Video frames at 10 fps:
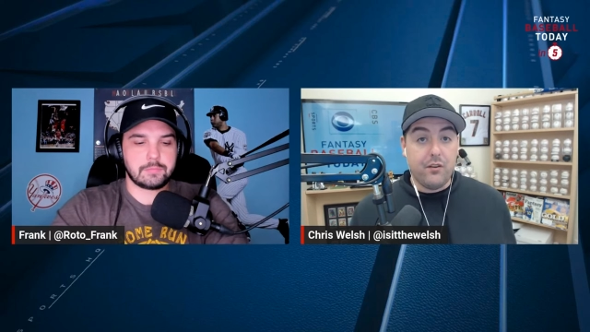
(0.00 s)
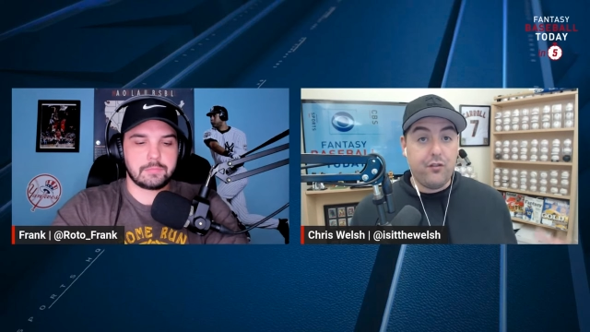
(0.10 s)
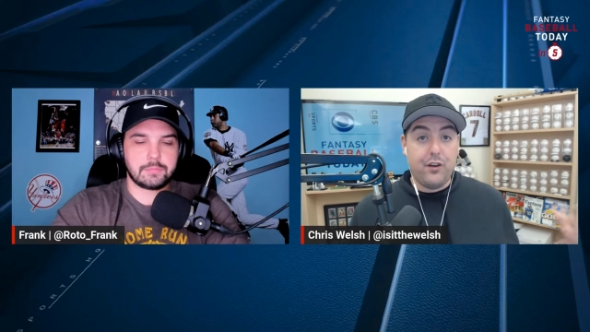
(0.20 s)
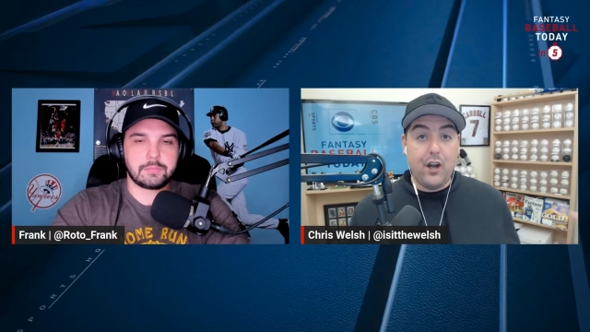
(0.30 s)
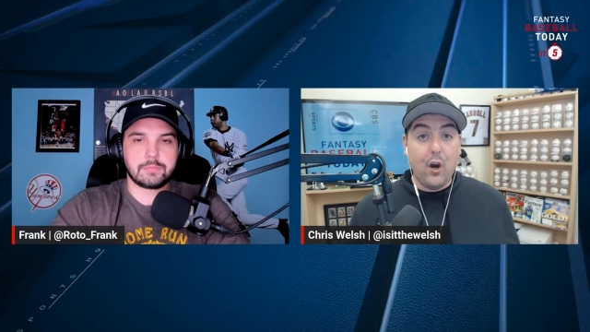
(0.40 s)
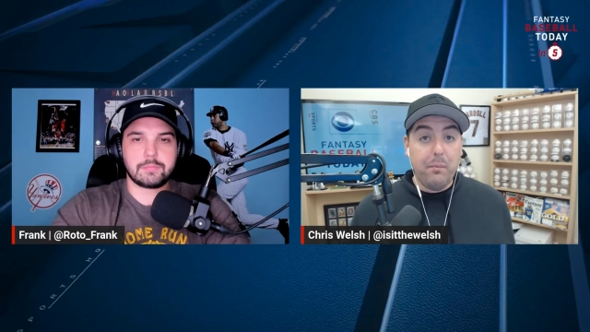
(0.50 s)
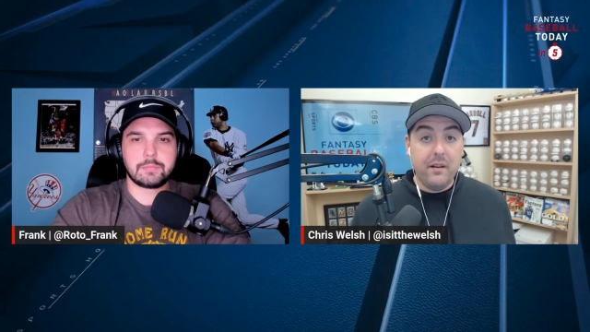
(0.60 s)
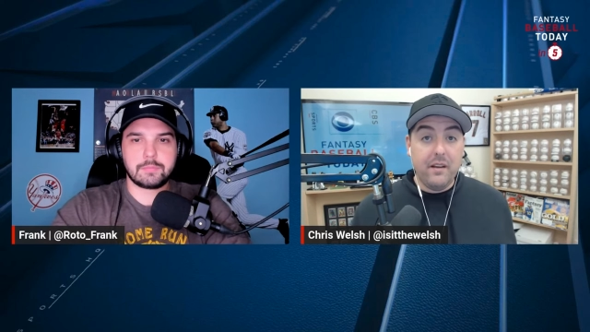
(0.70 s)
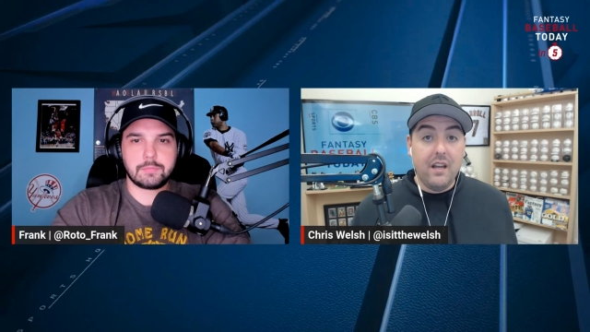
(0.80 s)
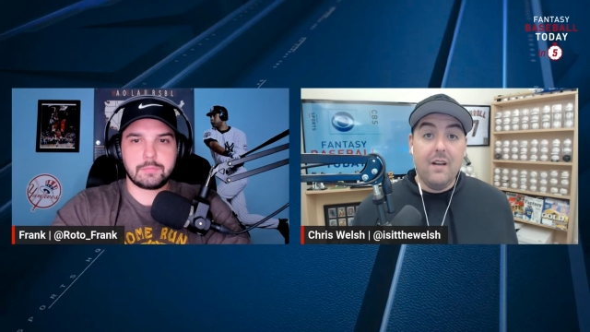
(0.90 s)
Speaker 1: position
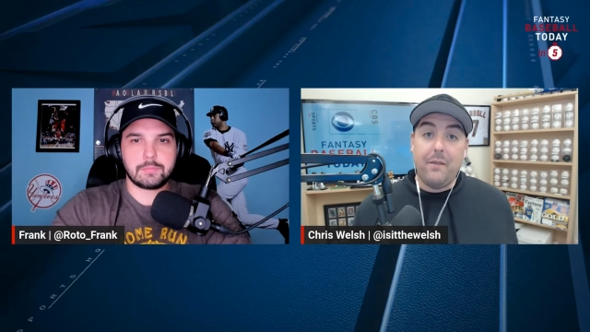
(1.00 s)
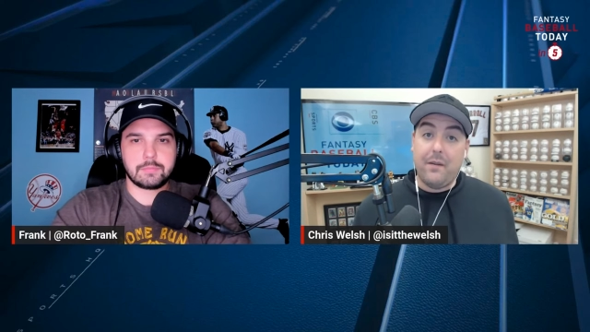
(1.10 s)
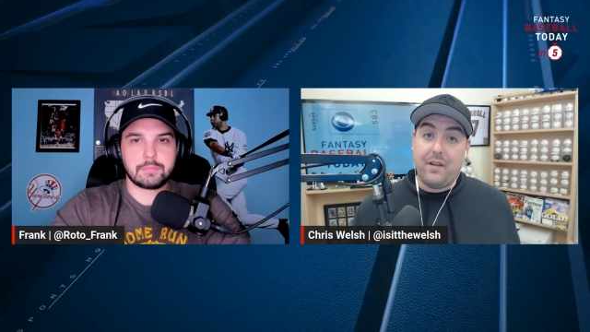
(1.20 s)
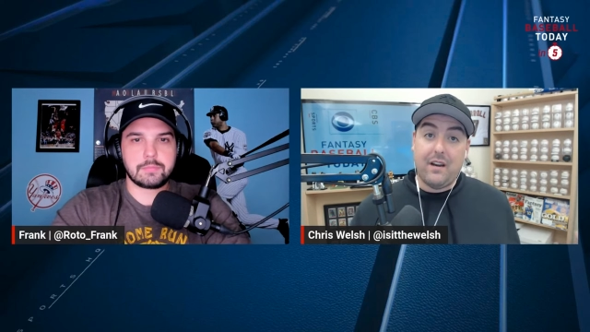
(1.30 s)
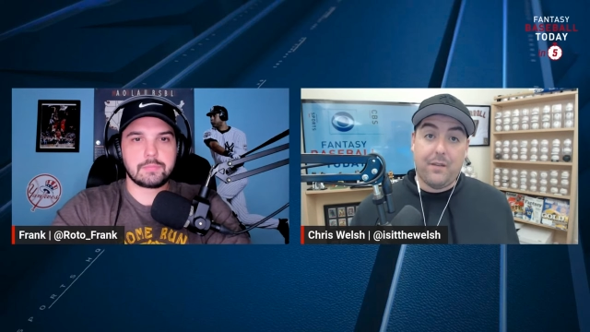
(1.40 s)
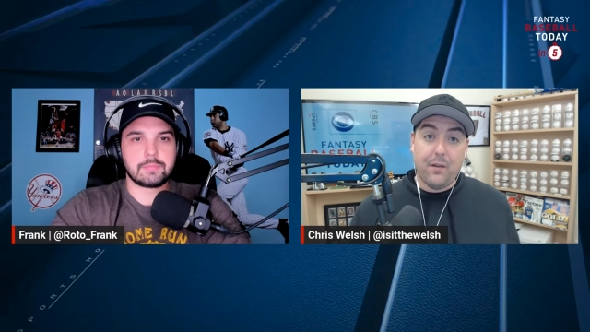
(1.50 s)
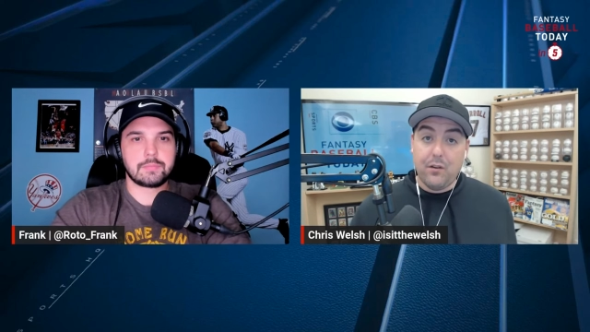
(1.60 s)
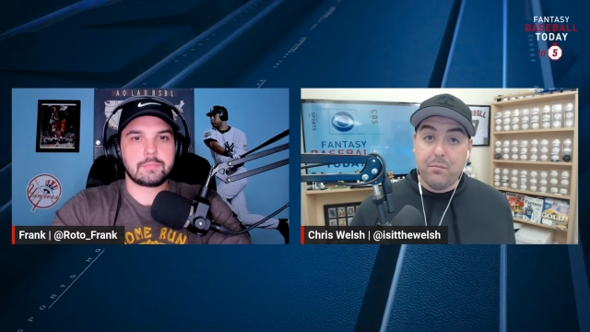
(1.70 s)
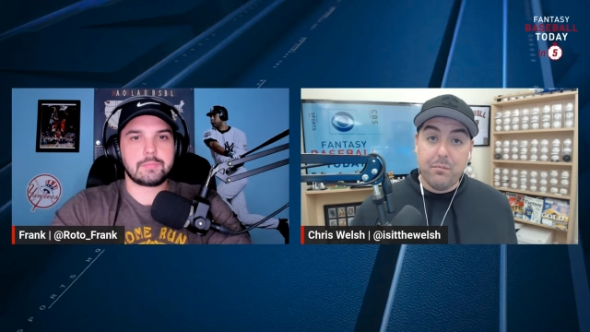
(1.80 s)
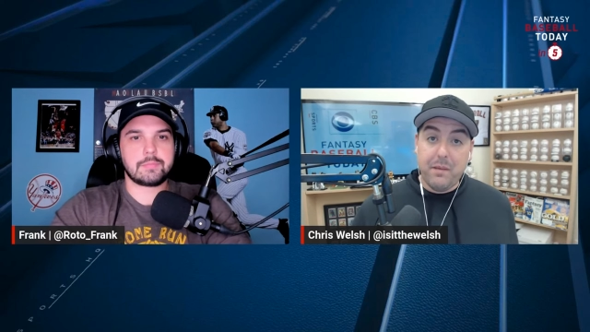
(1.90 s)
open. They've got a
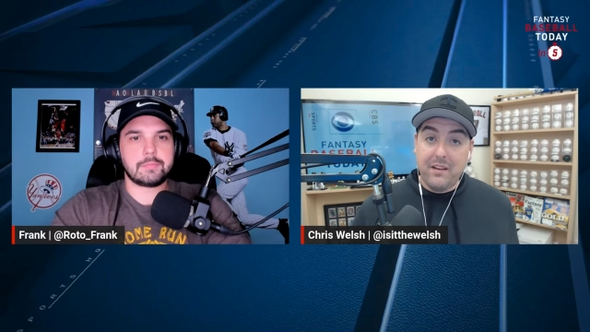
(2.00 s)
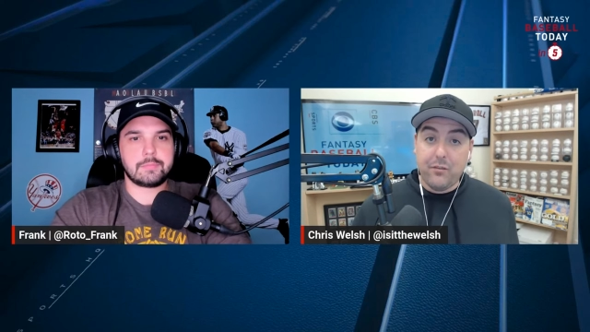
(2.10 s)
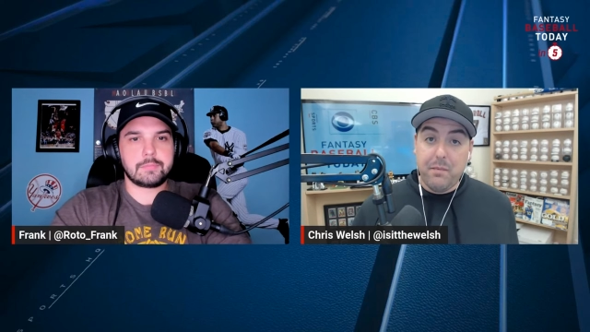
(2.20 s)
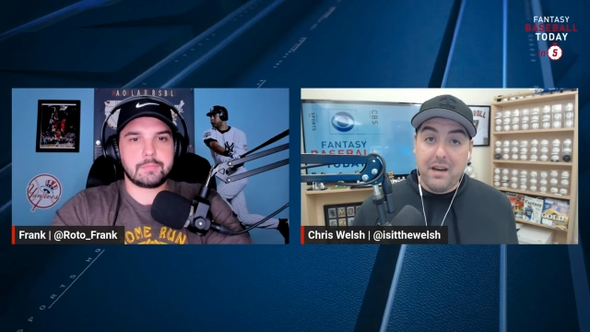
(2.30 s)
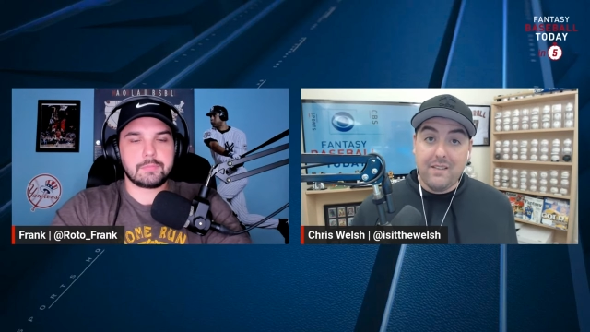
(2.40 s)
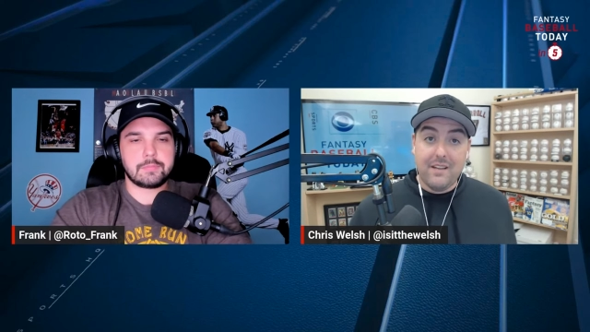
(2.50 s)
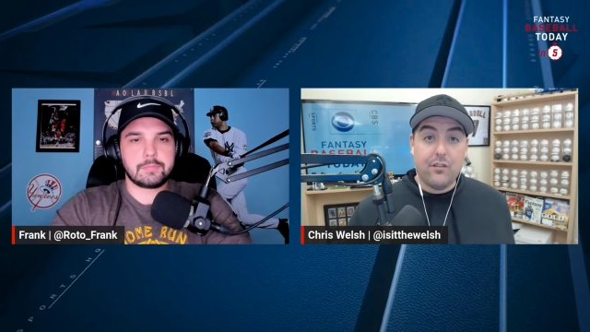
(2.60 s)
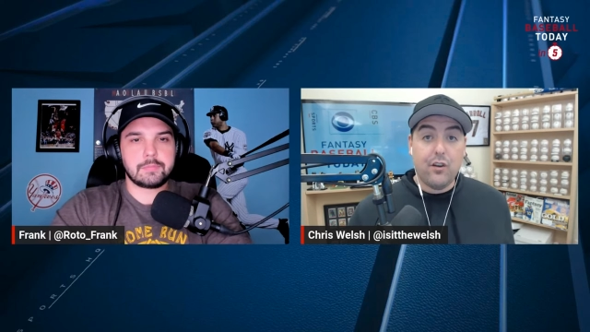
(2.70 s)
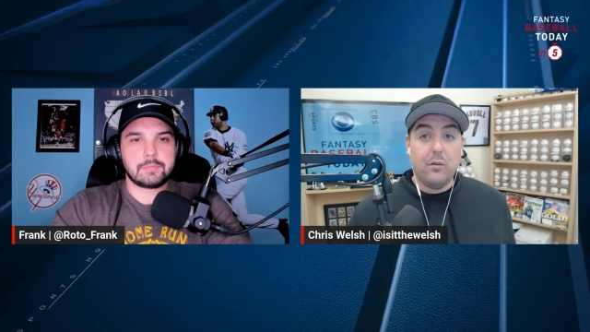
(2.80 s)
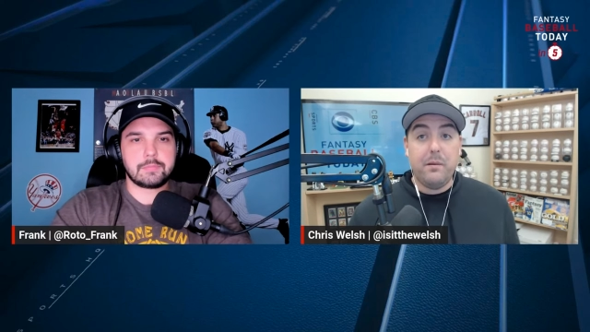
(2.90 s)
third base spot
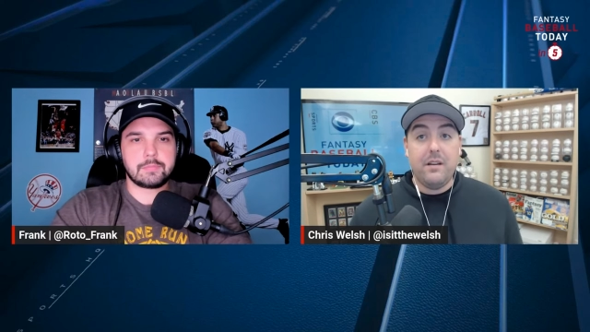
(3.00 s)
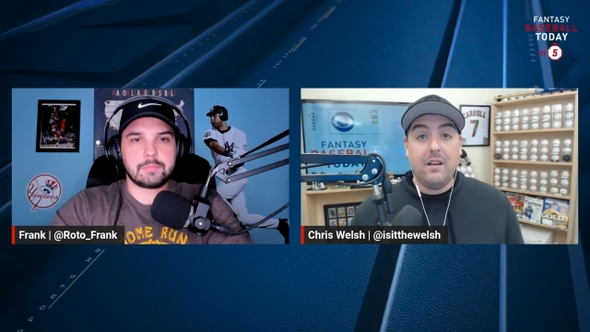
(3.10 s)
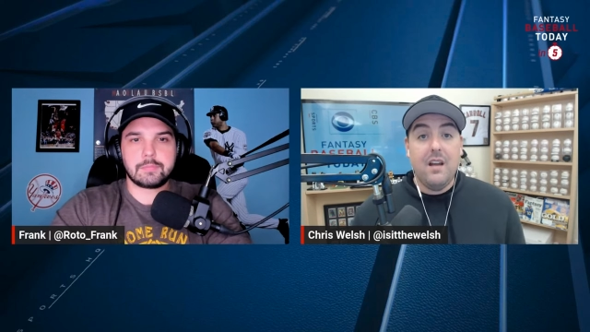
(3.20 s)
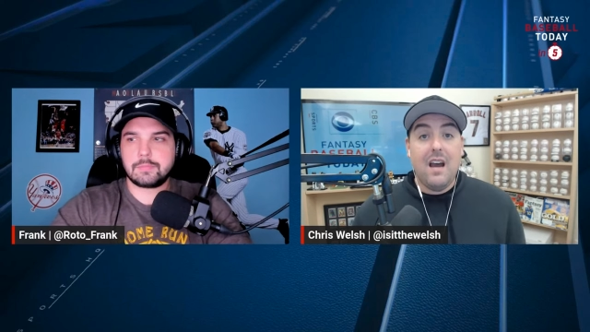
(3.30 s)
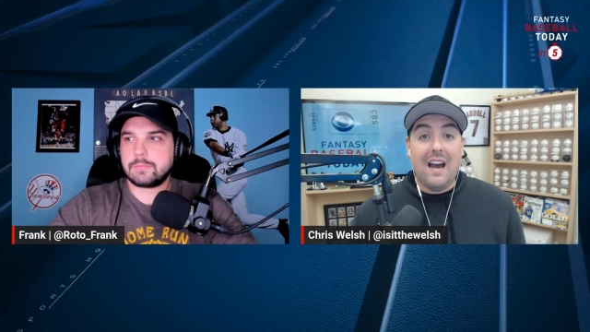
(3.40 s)
that's open.